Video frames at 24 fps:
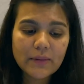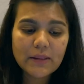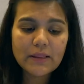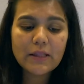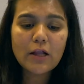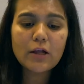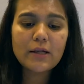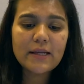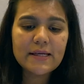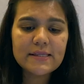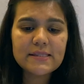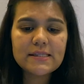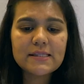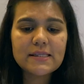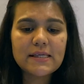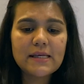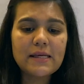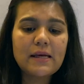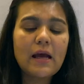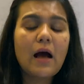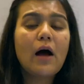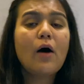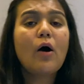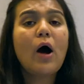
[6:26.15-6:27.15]
Now let's
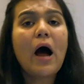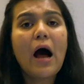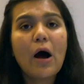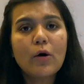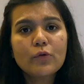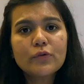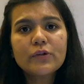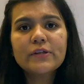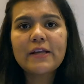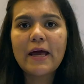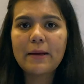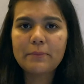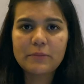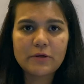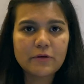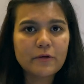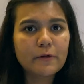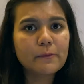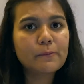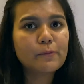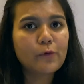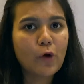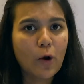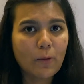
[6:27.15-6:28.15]
see how the diamond
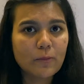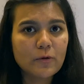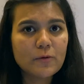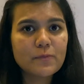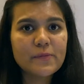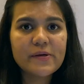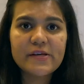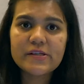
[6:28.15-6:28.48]
ring problem